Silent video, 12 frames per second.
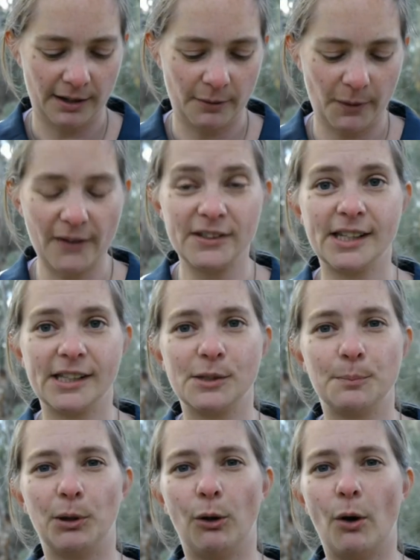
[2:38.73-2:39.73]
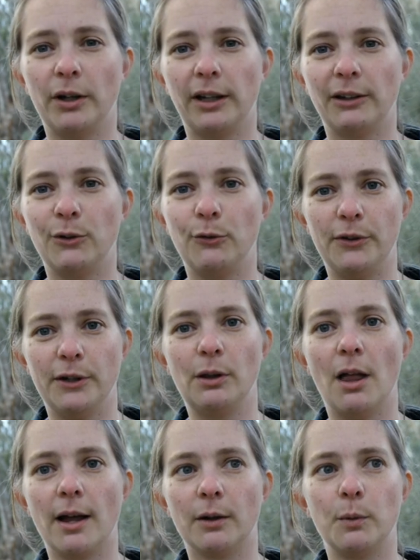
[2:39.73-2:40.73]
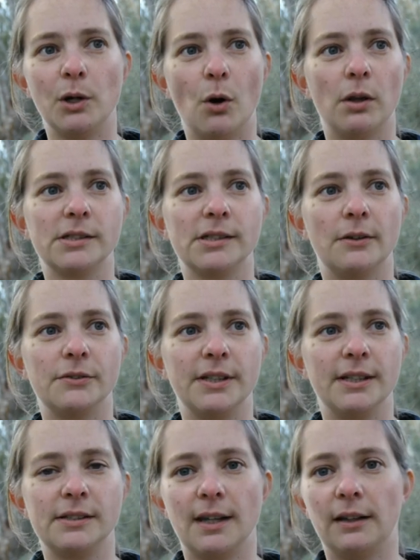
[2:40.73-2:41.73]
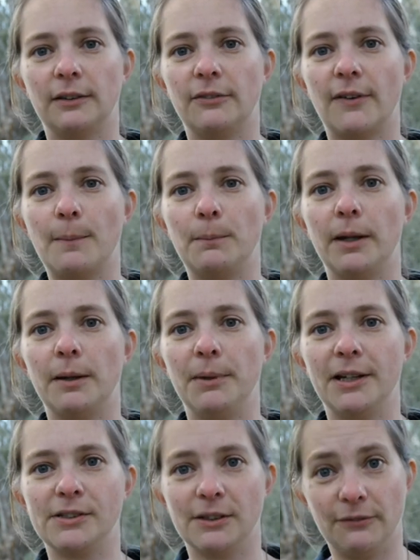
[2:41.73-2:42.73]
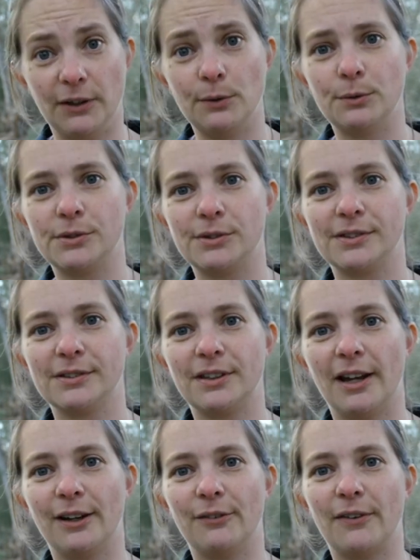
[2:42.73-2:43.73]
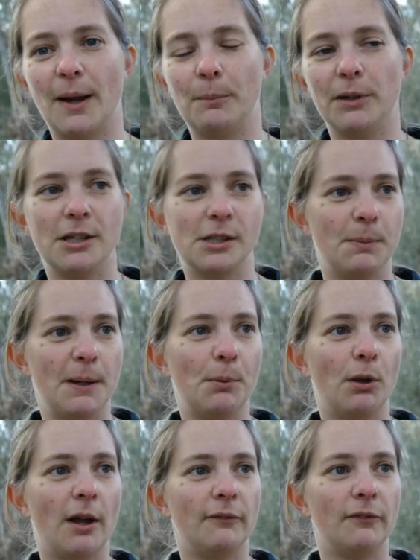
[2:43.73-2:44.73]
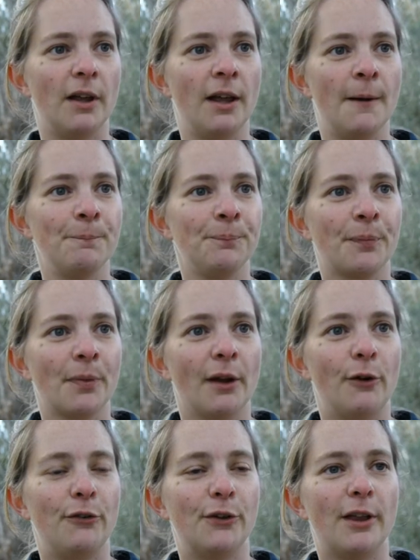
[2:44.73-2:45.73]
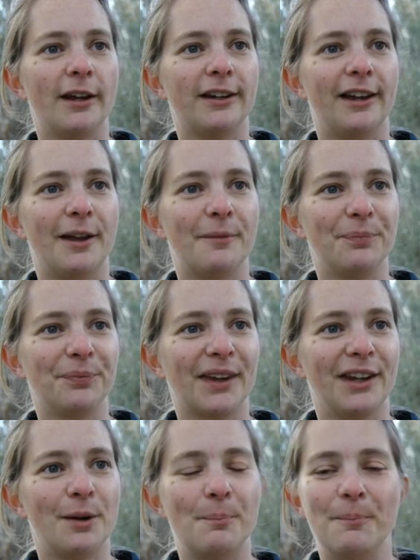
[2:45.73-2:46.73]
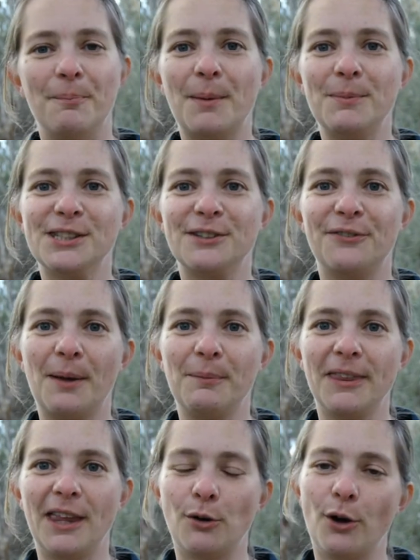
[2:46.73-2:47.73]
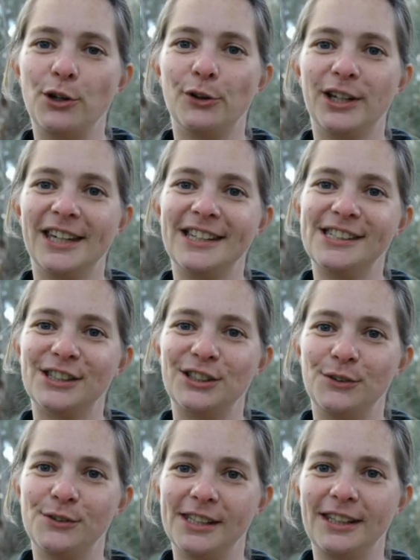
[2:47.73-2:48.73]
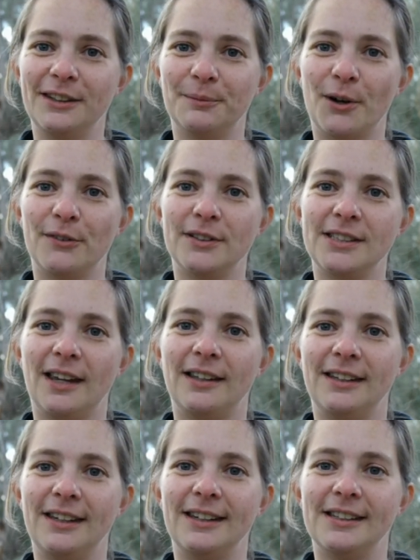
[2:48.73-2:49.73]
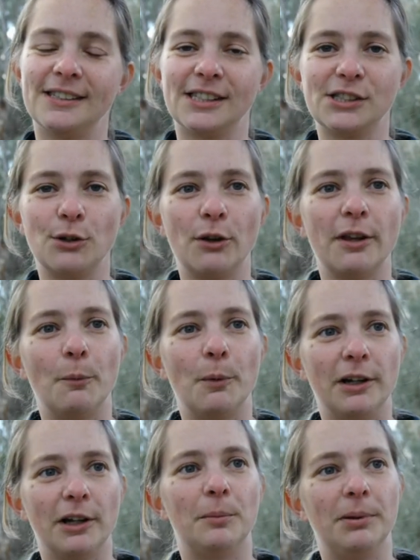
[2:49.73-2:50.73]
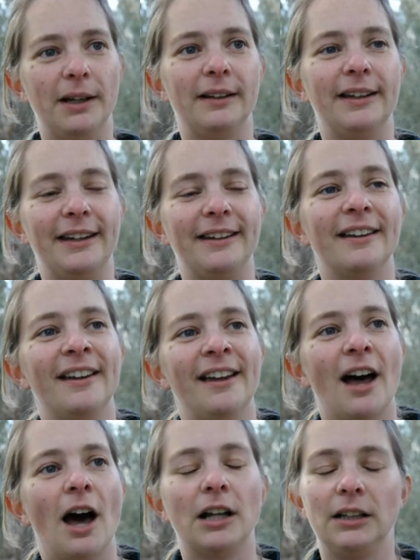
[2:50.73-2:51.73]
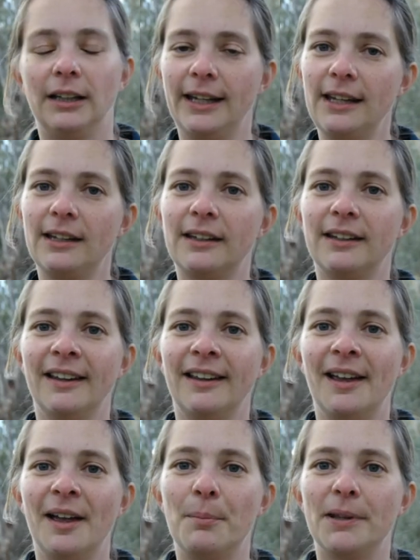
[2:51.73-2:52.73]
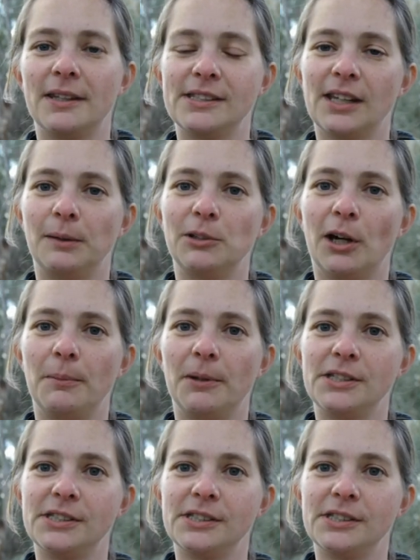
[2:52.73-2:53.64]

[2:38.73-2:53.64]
We have a sense of belonging. You feel like we call ourselves the extended family because it feels like a family. There's people who feel like members of the family. They know your kids and you see them over 10 years. It's not that we're completely a clique, but at the same time,